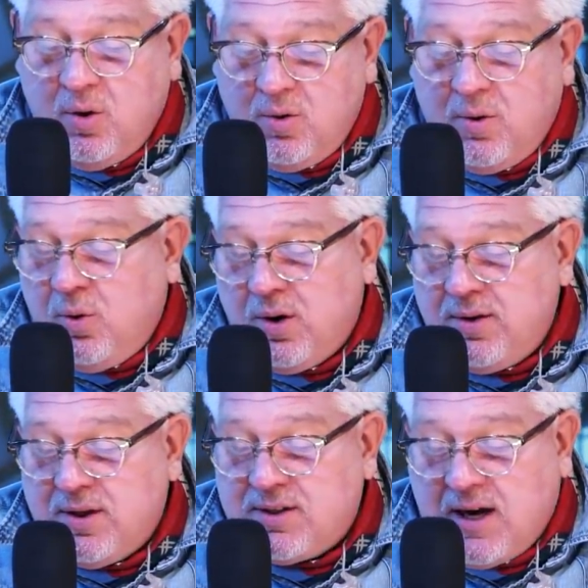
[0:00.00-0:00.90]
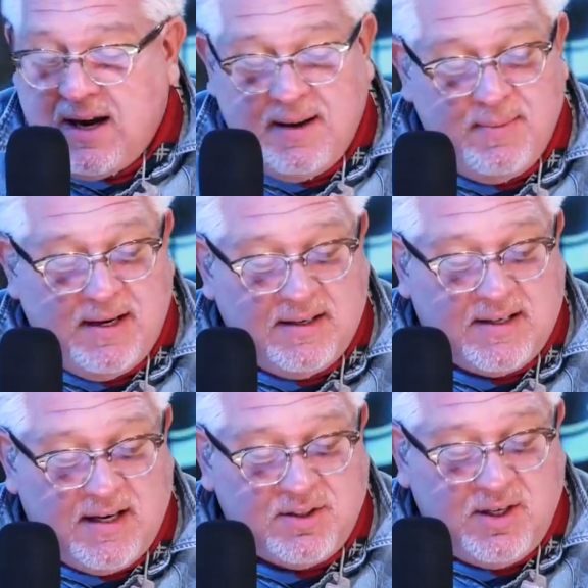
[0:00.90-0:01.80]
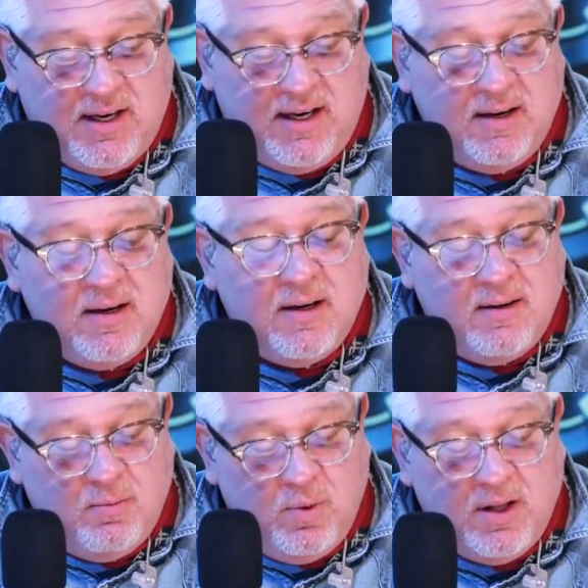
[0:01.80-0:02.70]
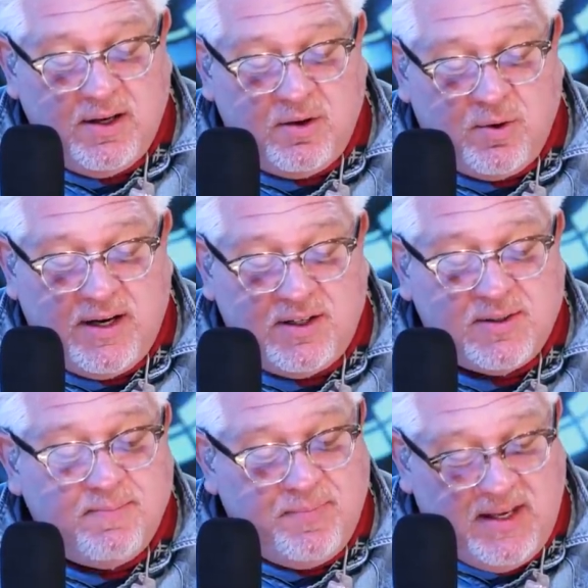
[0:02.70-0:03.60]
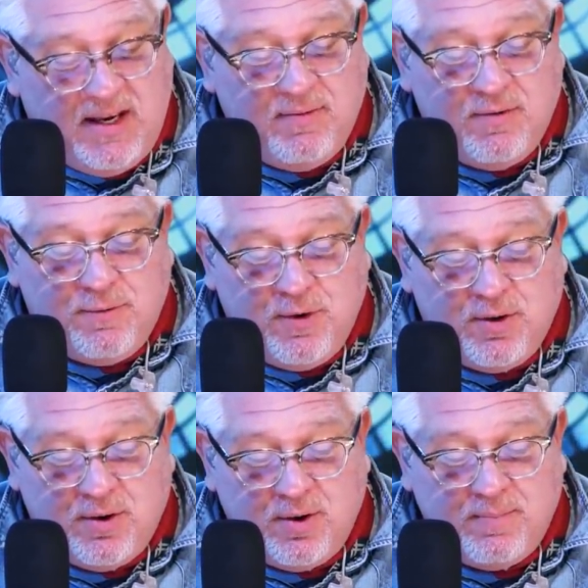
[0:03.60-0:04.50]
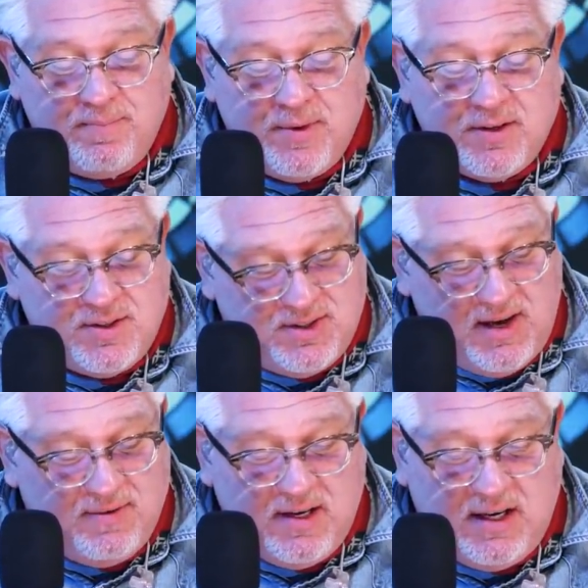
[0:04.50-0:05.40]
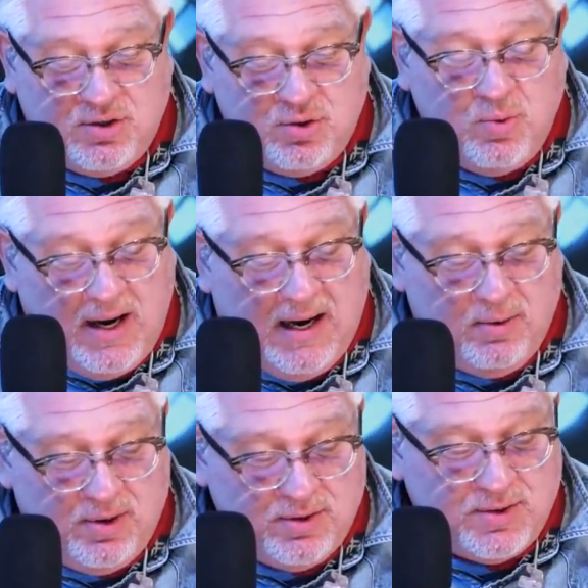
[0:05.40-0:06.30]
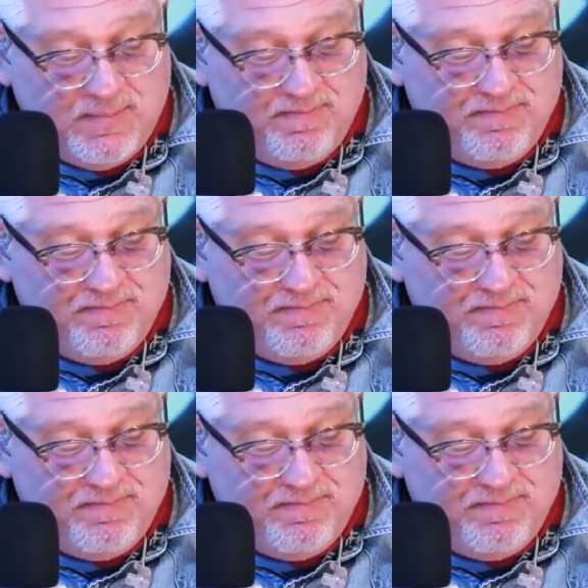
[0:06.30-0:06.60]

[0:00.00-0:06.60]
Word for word: or the time in custody will increase even further 72 hours